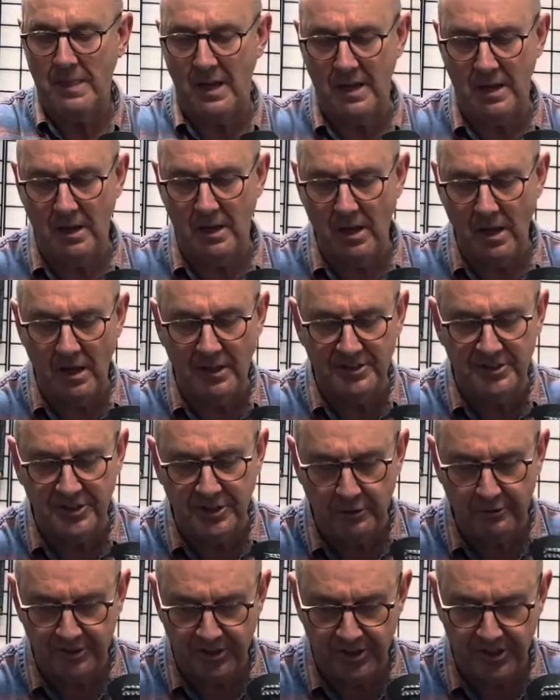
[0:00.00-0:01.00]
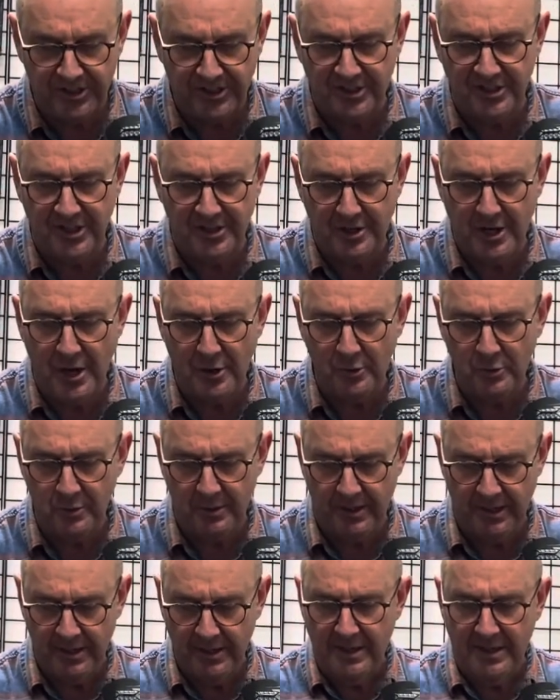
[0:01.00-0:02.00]
Also, just to note,
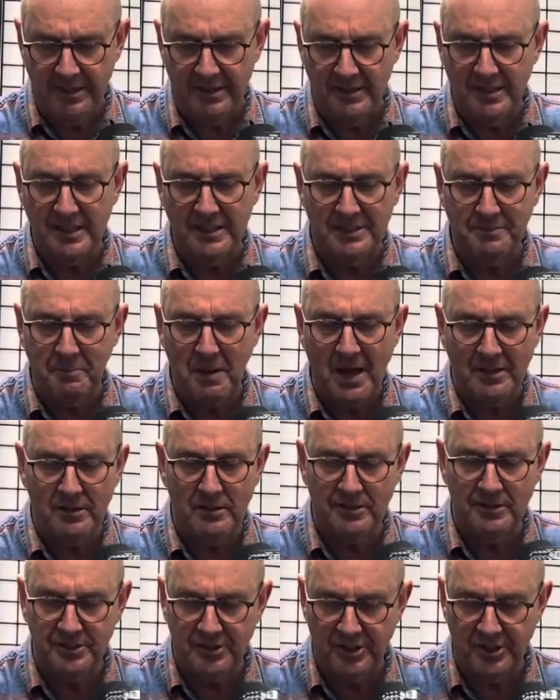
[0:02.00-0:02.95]
these buckles are